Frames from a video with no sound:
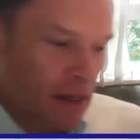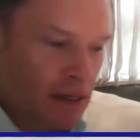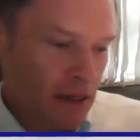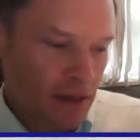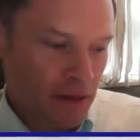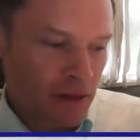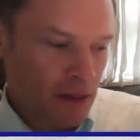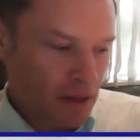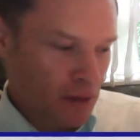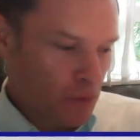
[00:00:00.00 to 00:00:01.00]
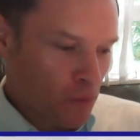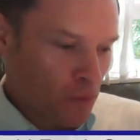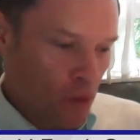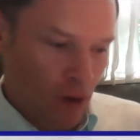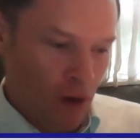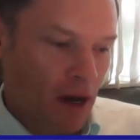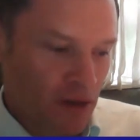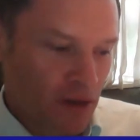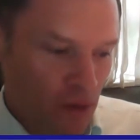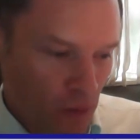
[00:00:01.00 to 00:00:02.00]
in the work I
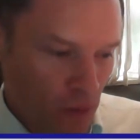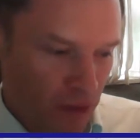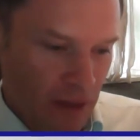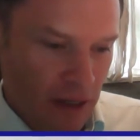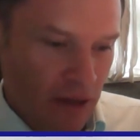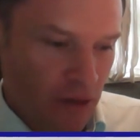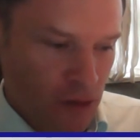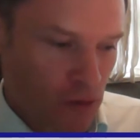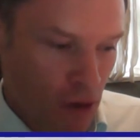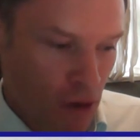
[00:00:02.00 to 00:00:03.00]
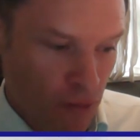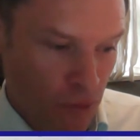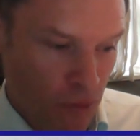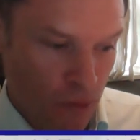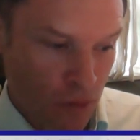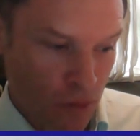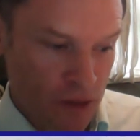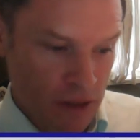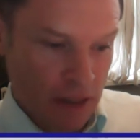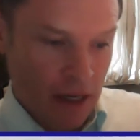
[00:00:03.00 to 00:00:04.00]
do with leaders or entrepreneurs,